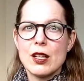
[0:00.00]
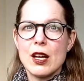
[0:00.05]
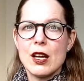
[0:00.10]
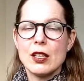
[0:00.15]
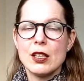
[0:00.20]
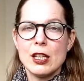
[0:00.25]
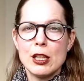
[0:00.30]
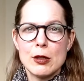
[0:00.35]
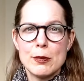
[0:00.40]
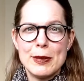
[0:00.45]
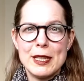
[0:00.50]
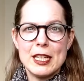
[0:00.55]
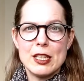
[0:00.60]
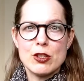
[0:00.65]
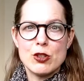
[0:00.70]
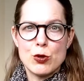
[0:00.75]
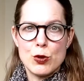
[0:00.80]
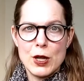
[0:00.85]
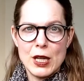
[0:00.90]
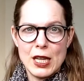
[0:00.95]
a little
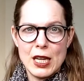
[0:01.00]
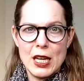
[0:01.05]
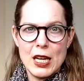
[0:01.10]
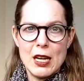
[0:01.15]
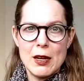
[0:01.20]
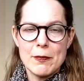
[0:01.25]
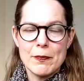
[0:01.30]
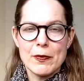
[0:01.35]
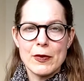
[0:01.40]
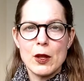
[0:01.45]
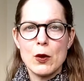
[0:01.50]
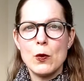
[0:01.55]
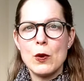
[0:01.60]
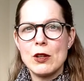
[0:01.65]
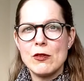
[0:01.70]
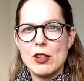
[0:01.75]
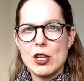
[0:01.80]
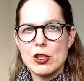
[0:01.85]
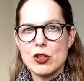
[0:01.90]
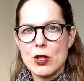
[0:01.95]
bit tricky
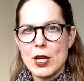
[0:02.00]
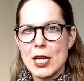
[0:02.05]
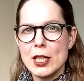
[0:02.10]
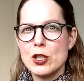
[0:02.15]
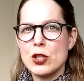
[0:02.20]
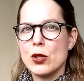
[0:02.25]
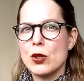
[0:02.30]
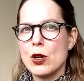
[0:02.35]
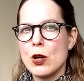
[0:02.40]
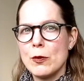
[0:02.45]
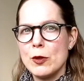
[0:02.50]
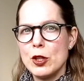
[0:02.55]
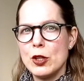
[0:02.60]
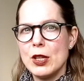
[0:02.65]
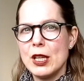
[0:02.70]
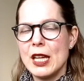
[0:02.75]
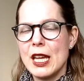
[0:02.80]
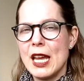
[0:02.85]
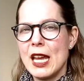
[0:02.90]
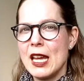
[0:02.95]
when we are trying to
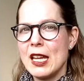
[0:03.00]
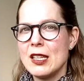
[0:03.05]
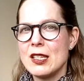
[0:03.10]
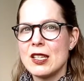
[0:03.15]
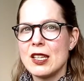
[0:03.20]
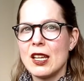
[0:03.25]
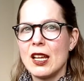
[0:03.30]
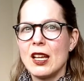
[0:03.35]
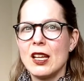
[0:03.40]
communicate